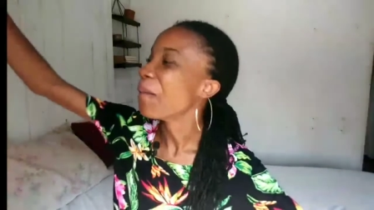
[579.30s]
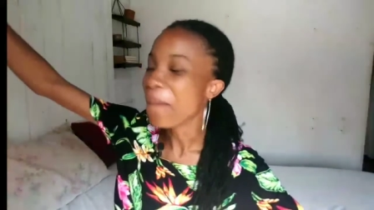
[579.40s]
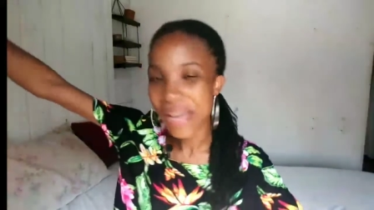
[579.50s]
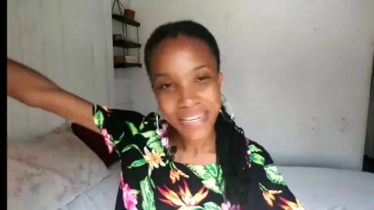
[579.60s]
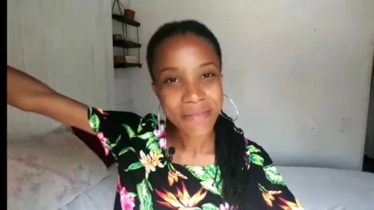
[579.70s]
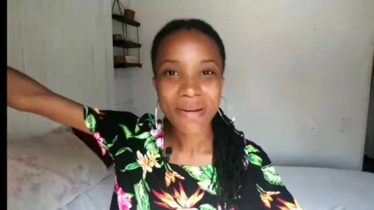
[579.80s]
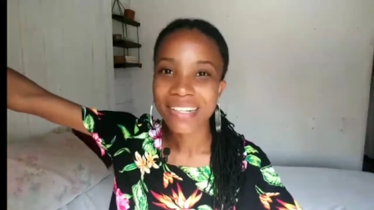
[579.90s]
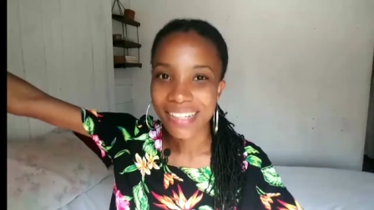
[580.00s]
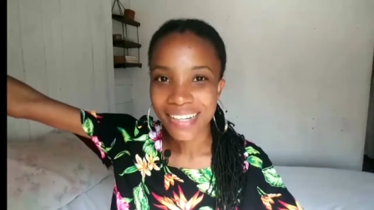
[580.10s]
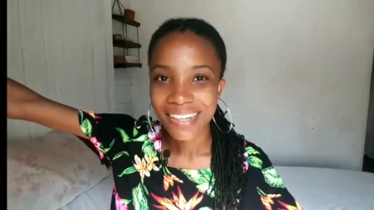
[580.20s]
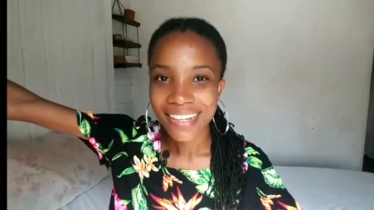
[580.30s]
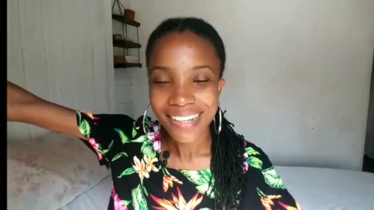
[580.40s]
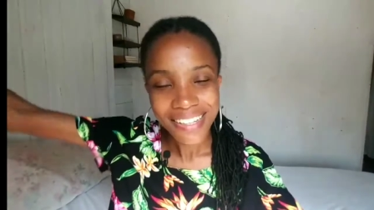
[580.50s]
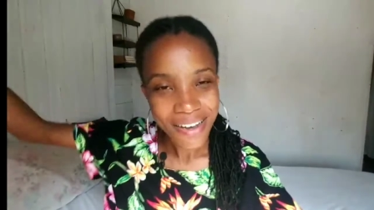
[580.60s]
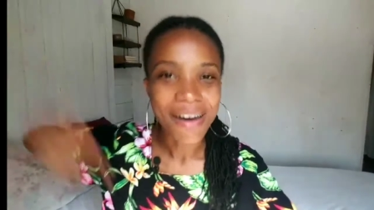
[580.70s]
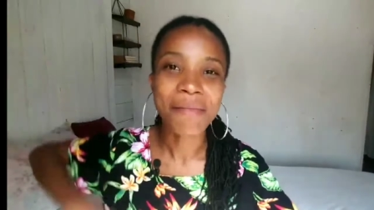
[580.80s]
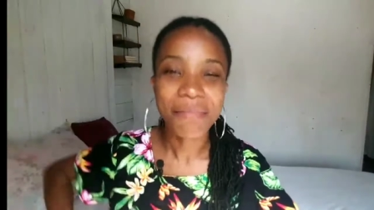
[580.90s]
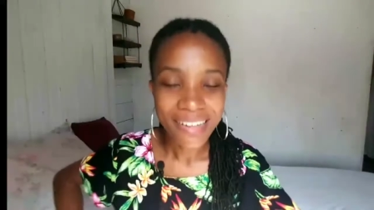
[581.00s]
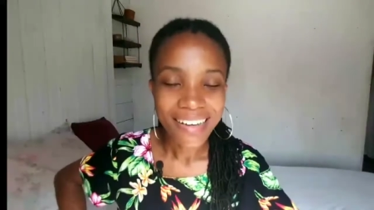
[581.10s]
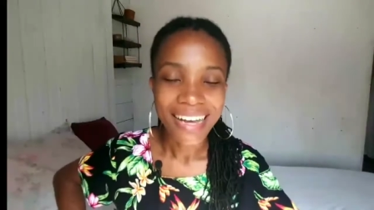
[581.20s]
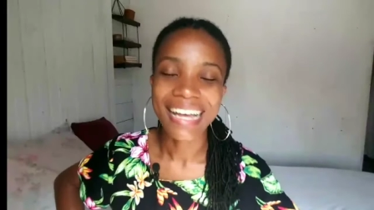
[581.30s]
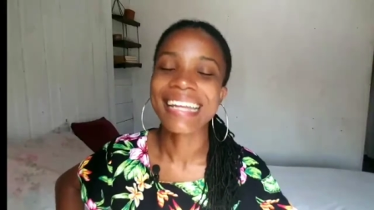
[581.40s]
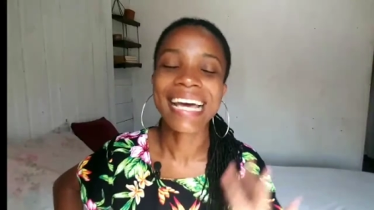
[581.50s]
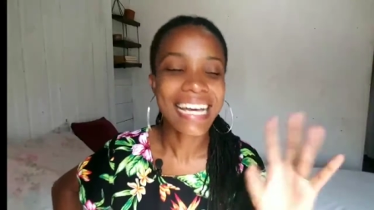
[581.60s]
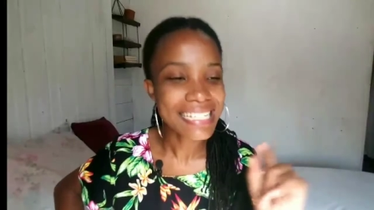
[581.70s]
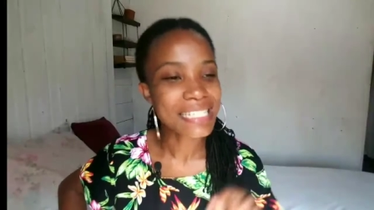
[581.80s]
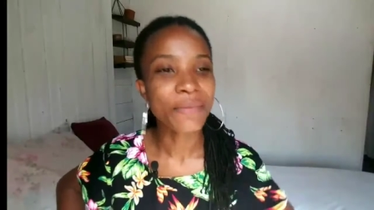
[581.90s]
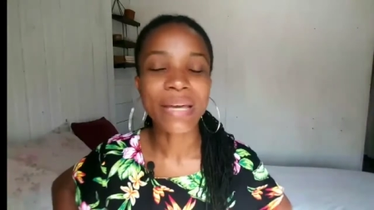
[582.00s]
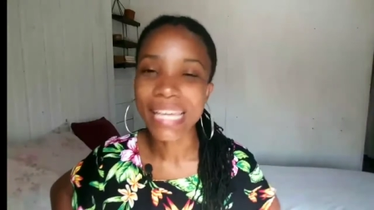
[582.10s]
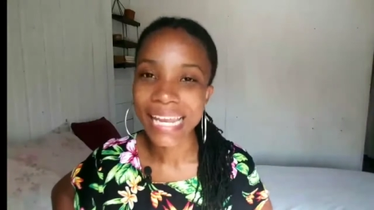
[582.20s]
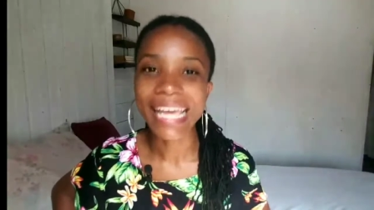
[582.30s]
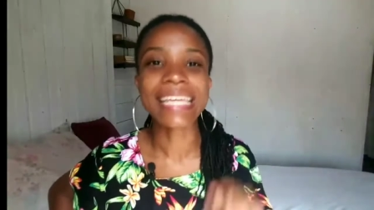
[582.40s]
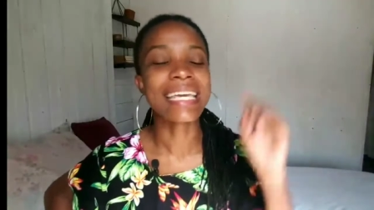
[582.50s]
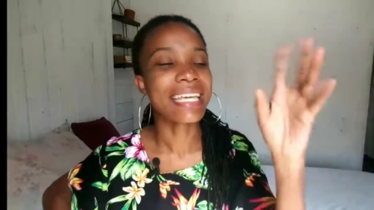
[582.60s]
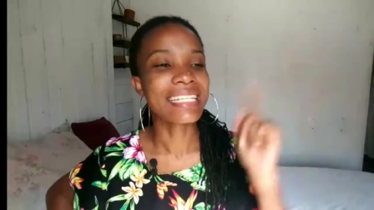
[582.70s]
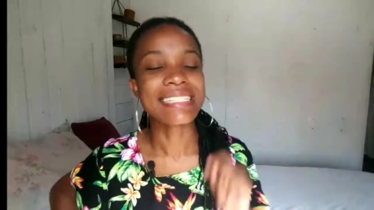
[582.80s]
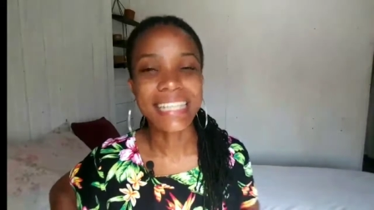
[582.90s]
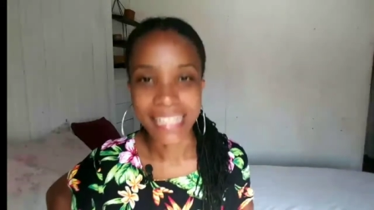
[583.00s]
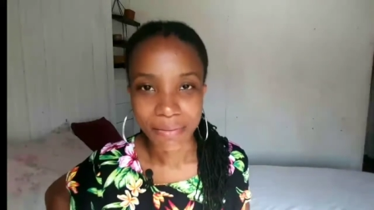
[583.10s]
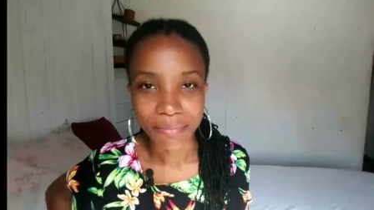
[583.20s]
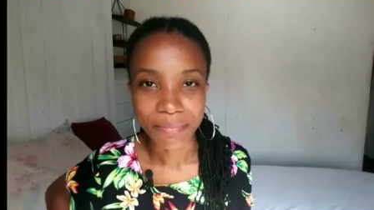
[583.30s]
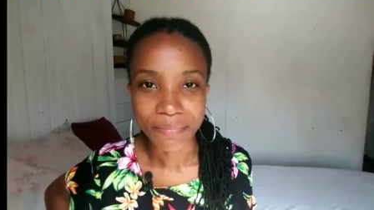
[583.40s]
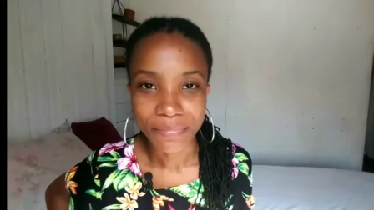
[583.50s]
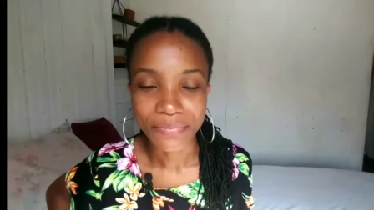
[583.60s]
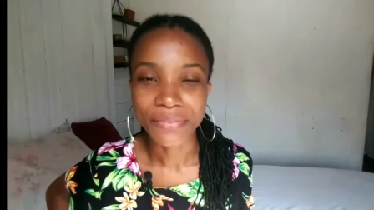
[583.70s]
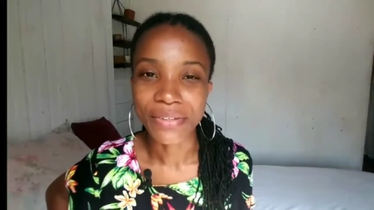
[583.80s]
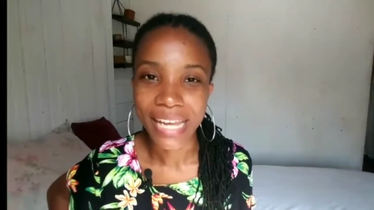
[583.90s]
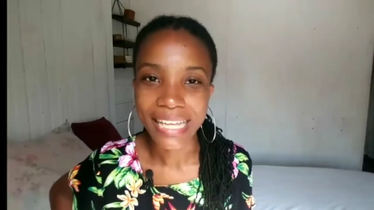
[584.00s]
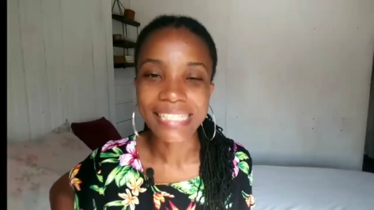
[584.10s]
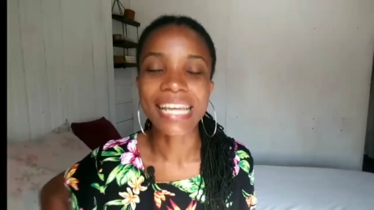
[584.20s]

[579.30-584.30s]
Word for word: when the brother come and ask you what you like, I can tell him, right?